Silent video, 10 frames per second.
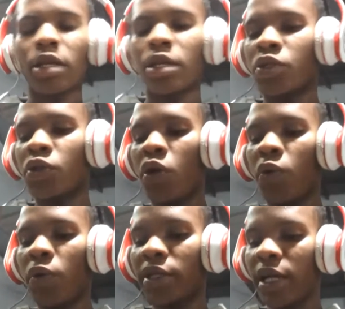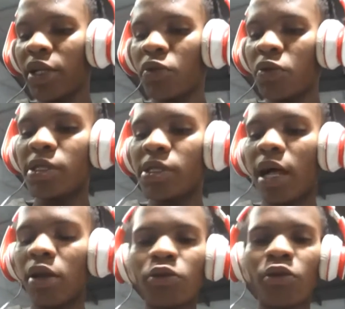So we tried to use a
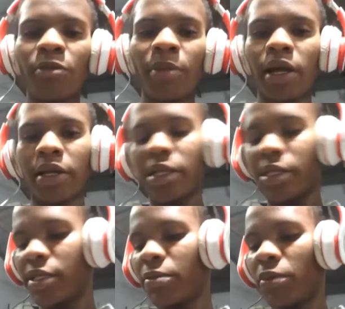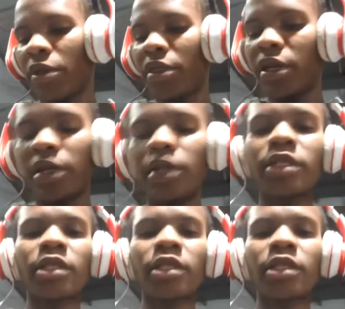lot of mechanism within it.